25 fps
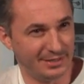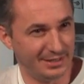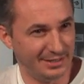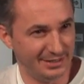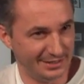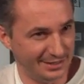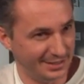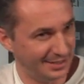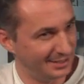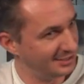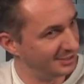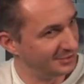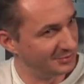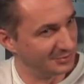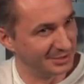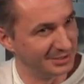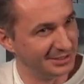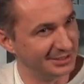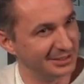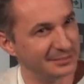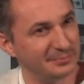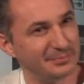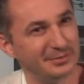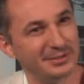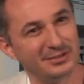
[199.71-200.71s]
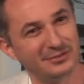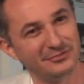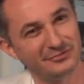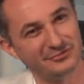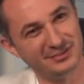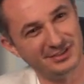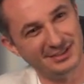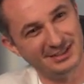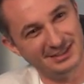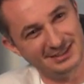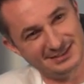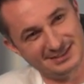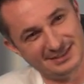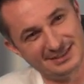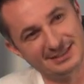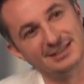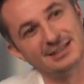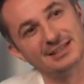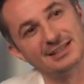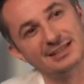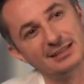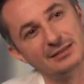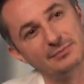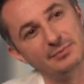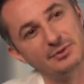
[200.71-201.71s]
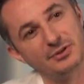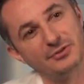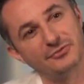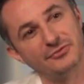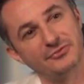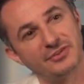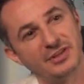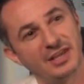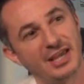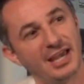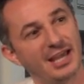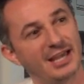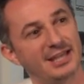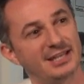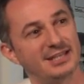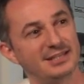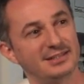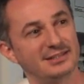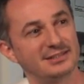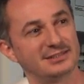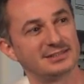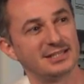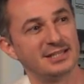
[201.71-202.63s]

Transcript: I know a little bit of this and a little bit of that, and